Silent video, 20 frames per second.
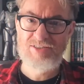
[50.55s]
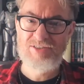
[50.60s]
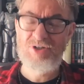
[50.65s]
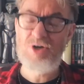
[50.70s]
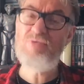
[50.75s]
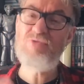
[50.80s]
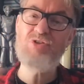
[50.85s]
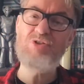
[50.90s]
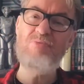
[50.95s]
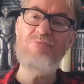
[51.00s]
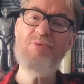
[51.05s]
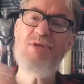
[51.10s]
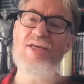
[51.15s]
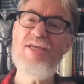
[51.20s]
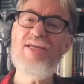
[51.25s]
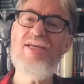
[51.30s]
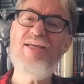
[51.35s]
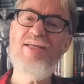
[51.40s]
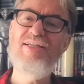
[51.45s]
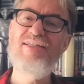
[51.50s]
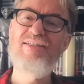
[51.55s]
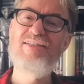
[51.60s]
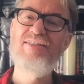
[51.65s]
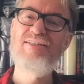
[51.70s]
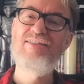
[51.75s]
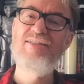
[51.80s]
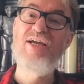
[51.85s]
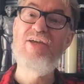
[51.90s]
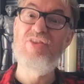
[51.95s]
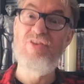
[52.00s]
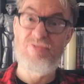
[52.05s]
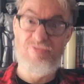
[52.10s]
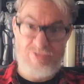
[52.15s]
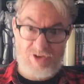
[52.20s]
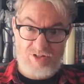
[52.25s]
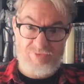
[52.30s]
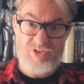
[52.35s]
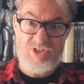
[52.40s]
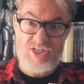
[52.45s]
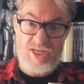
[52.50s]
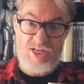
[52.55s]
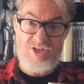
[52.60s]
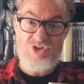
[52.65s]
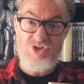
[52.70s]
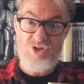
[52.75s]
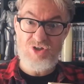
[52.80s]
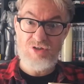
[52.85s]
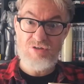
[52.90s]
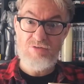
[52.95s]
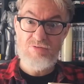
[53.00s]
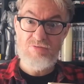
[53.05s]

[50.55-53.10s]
Over to me in the Velvet Kitchen.